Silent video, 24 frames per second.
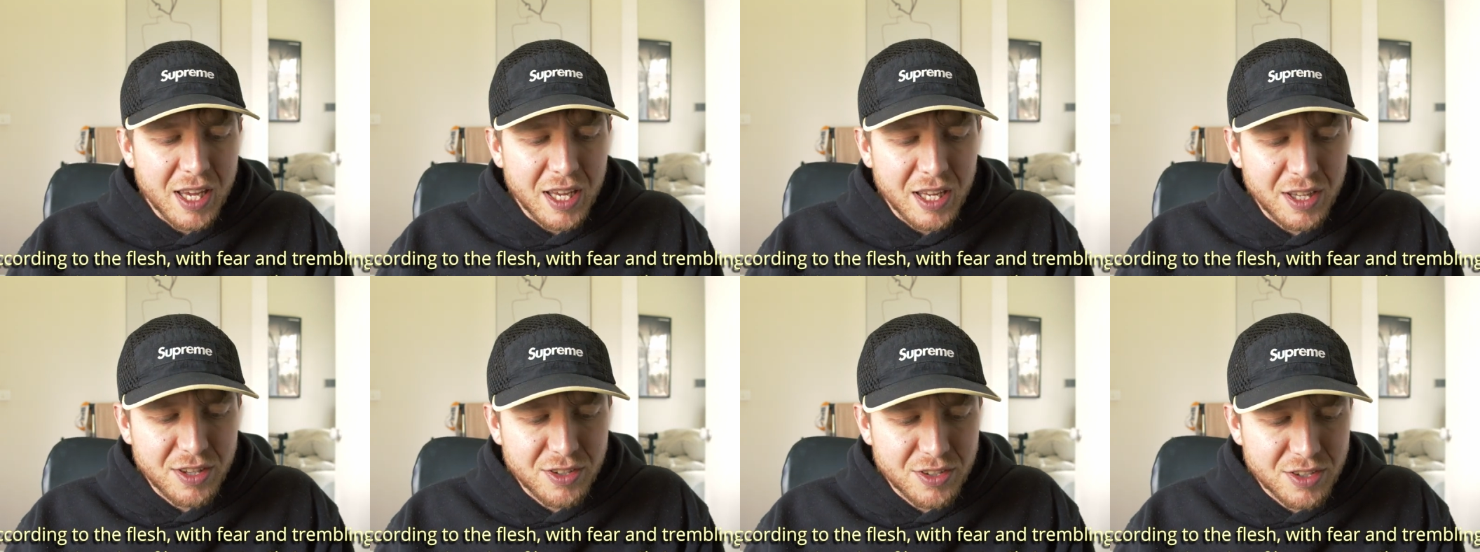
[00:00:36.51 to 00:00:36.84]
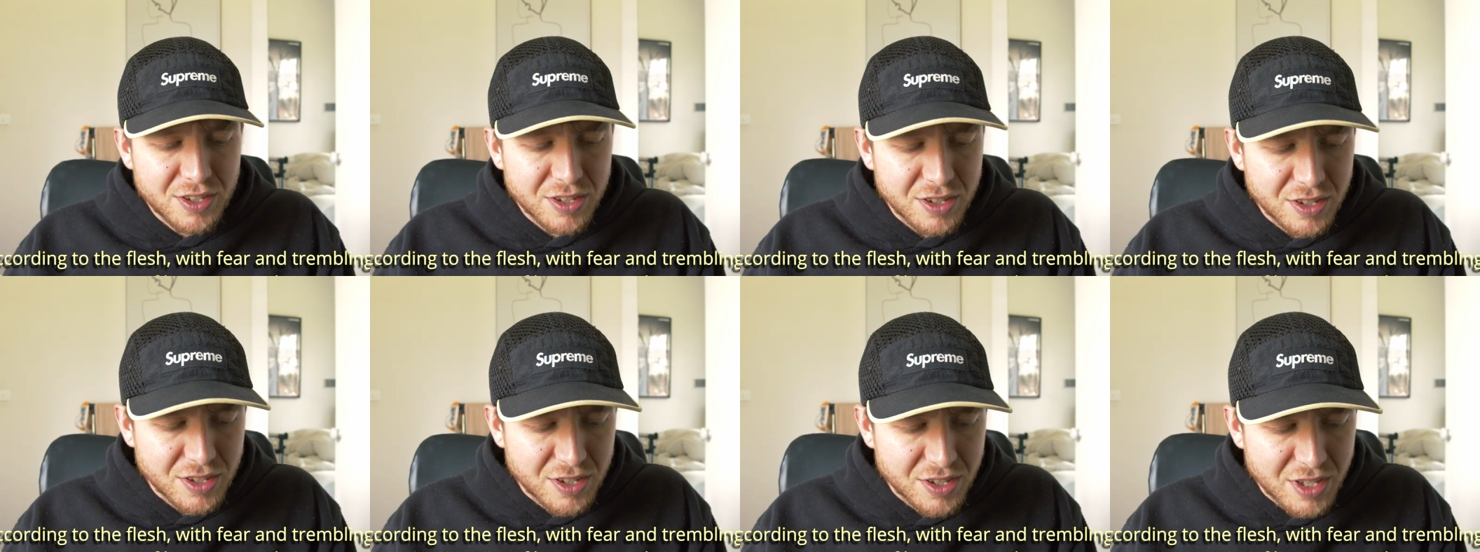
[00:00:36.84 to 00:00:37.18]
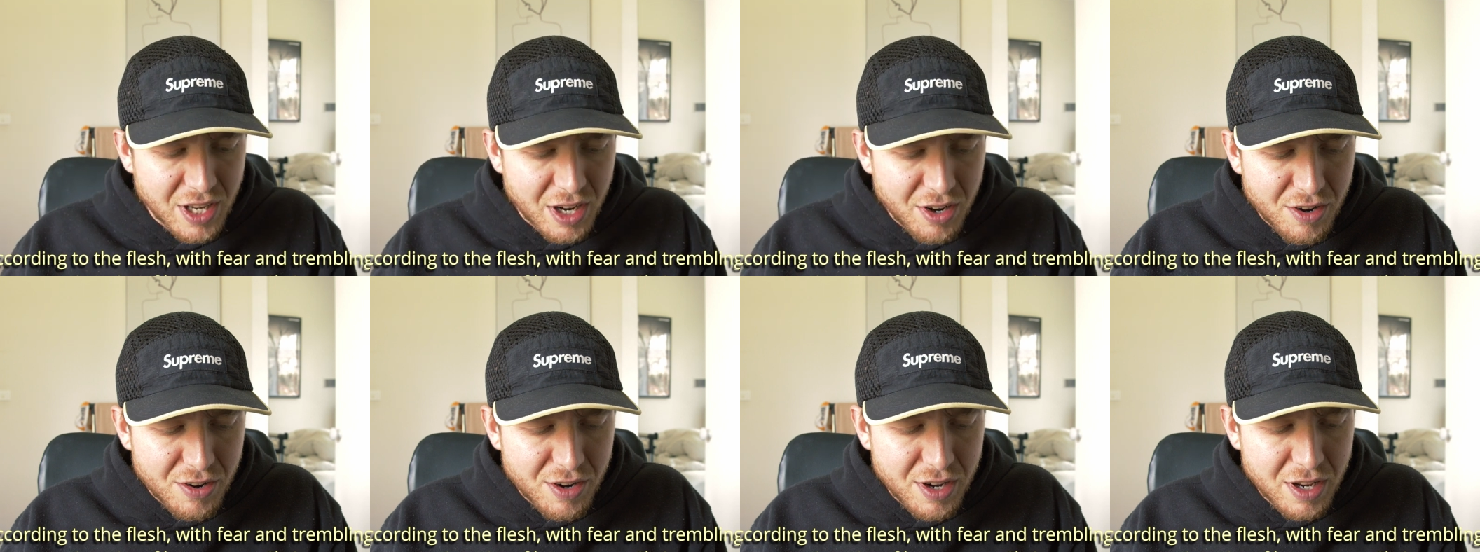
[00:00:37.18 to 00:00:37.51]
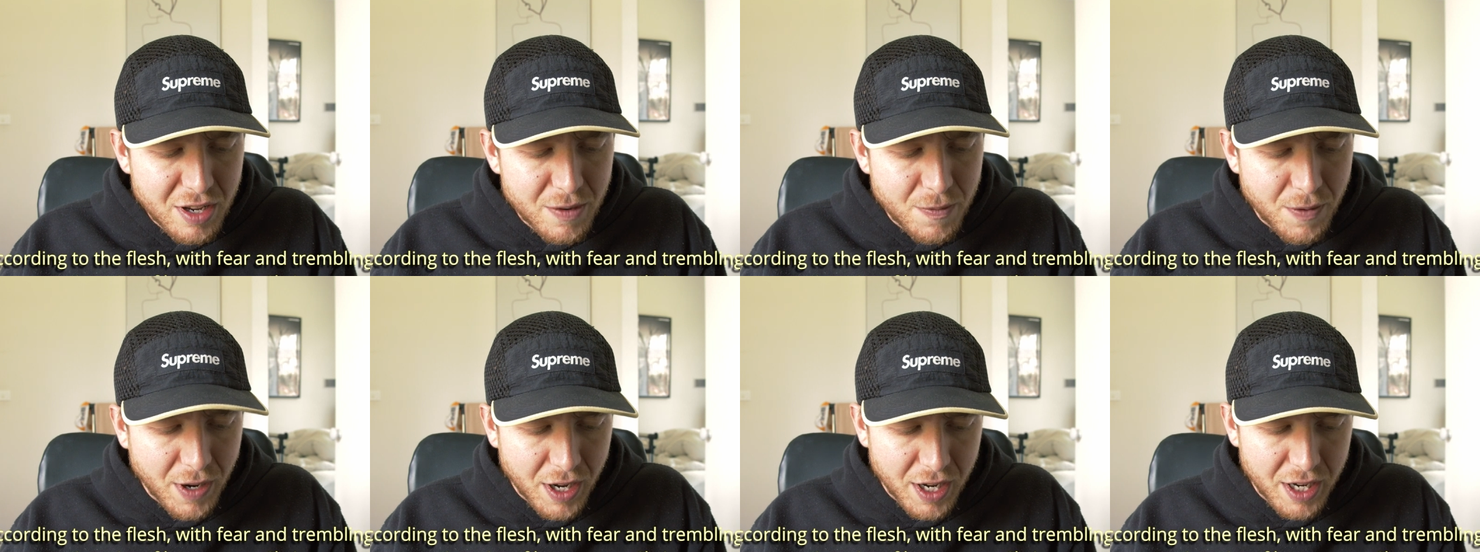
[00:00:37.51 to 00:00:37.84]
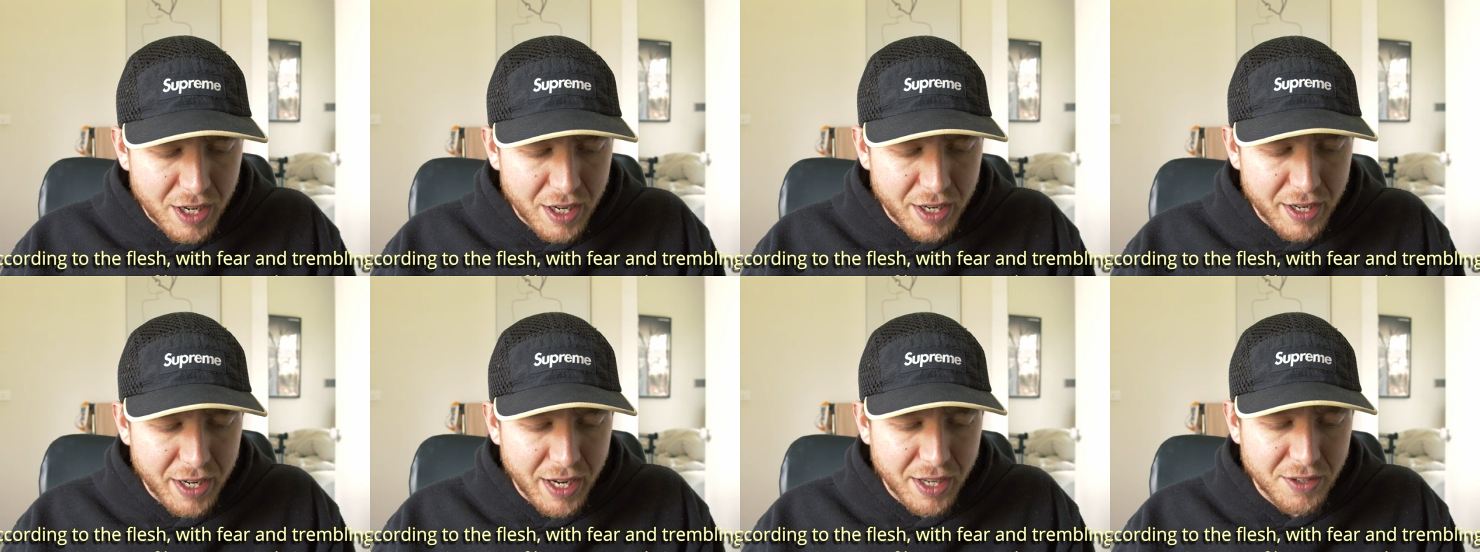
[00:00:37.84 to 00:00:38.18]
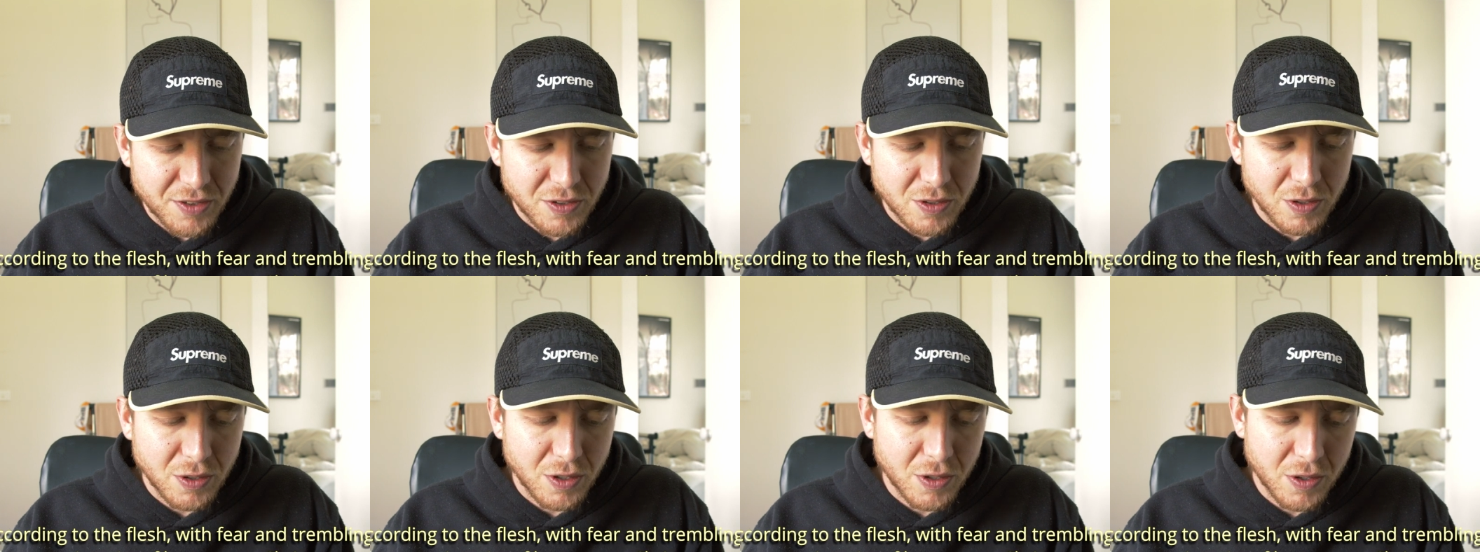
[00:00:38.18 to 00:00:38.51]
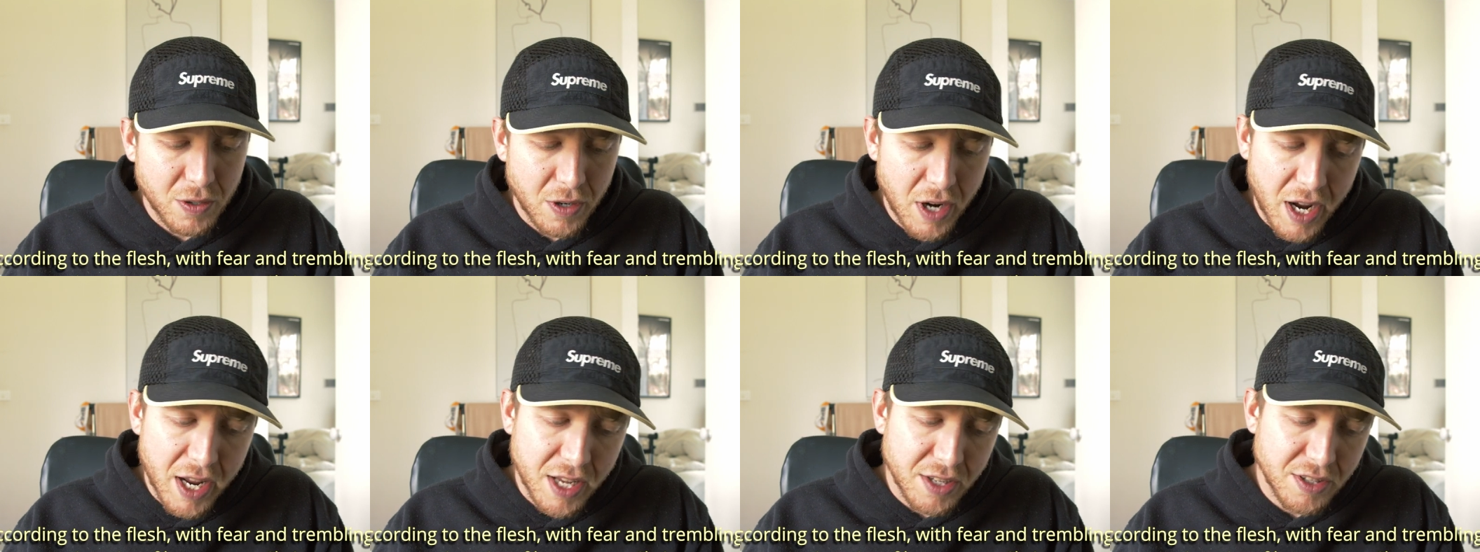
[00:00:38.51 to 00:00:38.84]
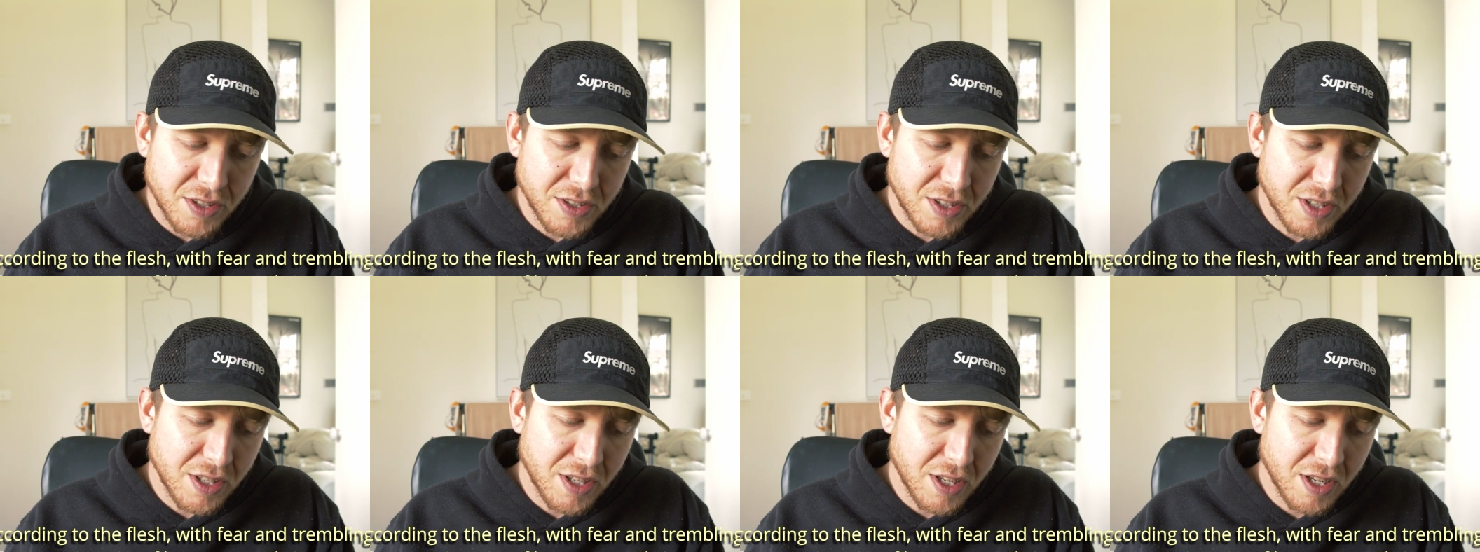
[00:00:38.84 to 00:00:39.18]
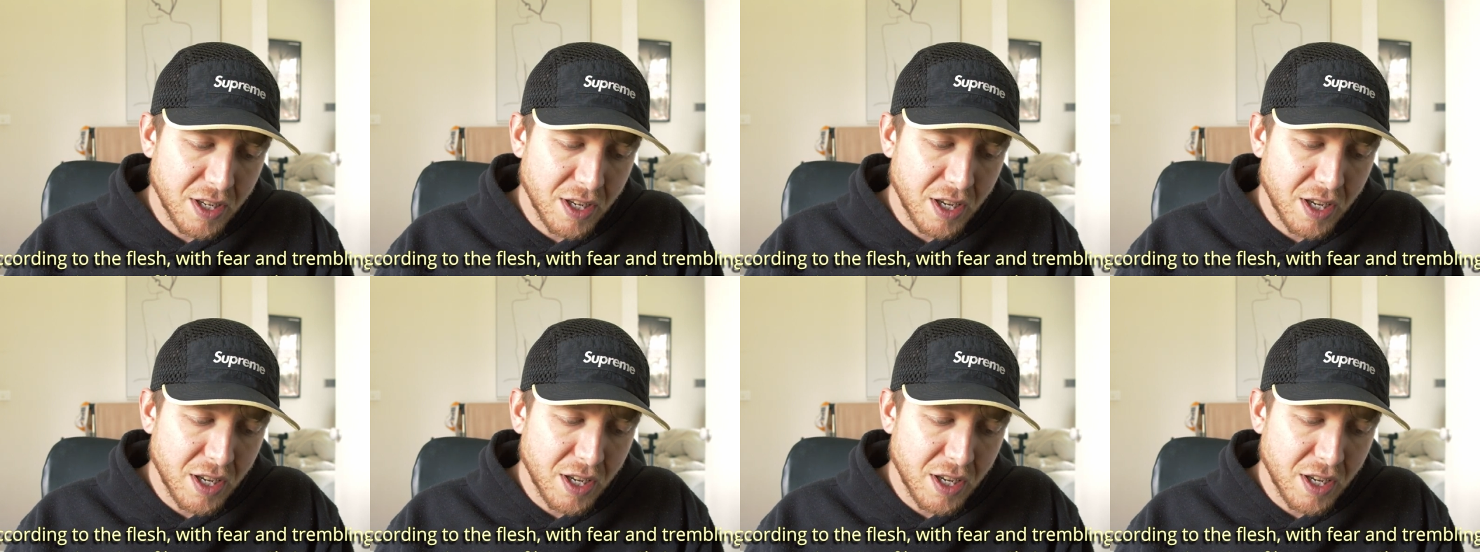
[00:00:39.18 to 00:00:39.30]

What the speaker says: in sincerity of heart as to Christ,